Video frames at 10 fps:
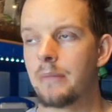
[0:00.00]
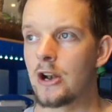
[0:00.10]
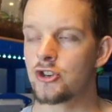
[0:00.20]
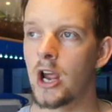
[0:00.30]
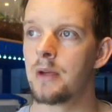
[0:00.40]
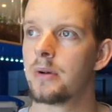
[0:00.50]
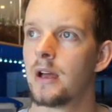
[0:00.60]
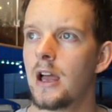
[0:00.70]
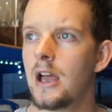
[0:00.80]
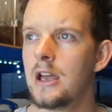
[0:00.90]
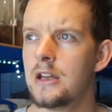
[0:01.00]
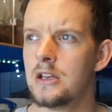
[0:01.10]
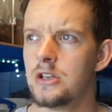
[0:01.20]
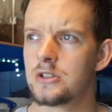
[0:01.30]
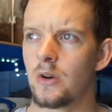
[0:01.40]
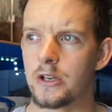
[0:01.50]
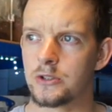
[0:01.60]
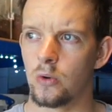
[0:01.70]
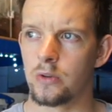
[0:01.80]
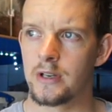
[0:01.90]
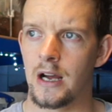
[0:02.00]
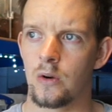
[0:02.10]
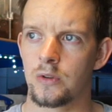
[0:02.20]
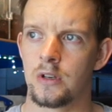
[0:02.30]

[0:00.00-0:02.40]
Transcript: shape, so I sorted out